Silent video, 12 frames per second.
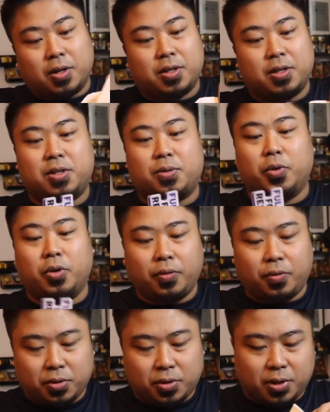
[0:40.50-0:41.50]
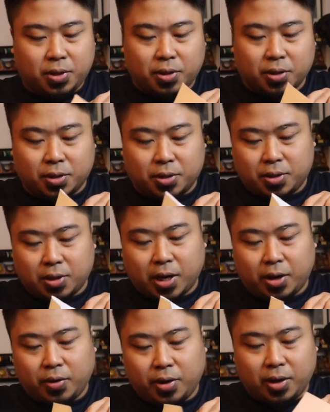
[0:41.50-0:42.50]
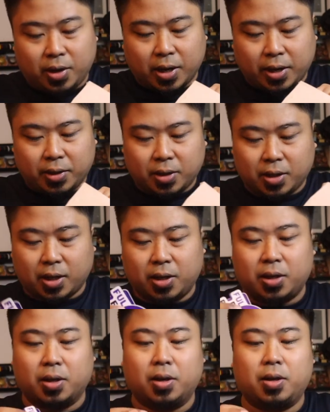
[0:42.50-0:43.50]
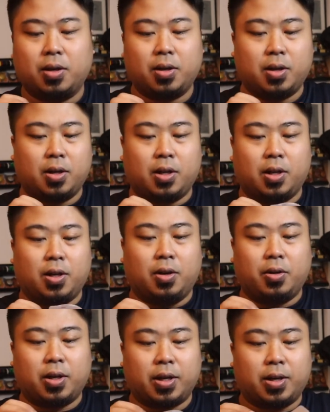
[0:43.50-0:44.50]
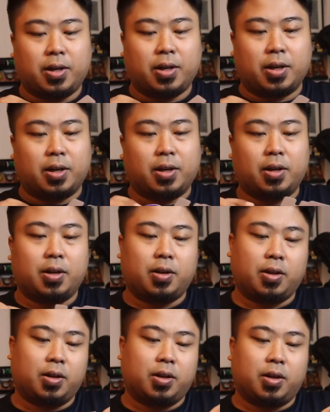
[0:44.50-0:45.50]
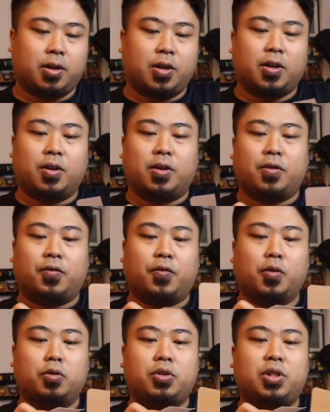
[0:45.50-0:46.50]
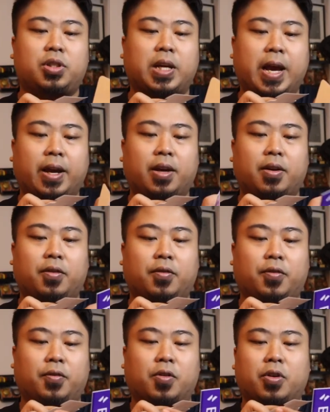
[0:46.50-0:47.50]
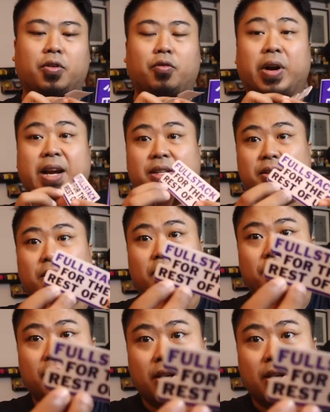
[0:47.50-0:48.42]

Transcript: This is beautiful stickers. I really like the color. Look at that. Full stack for the rest of